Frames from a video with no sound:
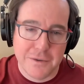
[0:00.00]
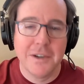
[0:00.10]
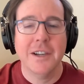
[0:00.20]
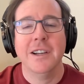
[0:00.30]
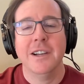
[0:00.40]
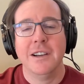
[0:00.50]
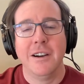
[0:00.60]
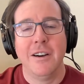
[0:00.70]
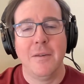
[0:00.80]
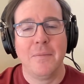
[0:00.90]
Um,
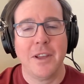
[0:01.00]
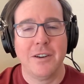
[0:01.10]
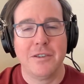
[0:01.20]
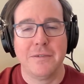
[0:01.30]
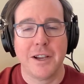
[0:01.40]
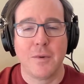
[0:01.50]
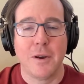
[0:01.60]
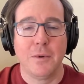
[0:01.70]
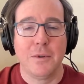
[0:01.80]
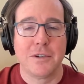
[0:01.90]
I'm not mm-hmm. sure if that
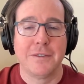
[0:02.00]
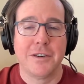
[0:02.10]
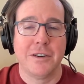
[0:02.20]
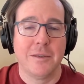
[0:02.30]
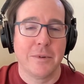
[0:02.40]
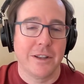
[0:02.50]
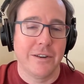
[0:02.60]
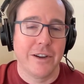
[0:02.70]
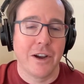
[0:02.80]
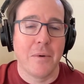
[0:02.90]
quite rolls off the tongue, but there
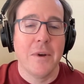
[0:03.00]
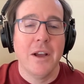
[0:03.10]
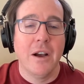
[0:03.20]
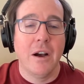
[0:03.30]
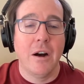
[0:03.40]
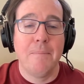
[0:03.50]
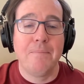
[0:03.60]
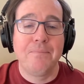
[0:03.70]
you go. Um,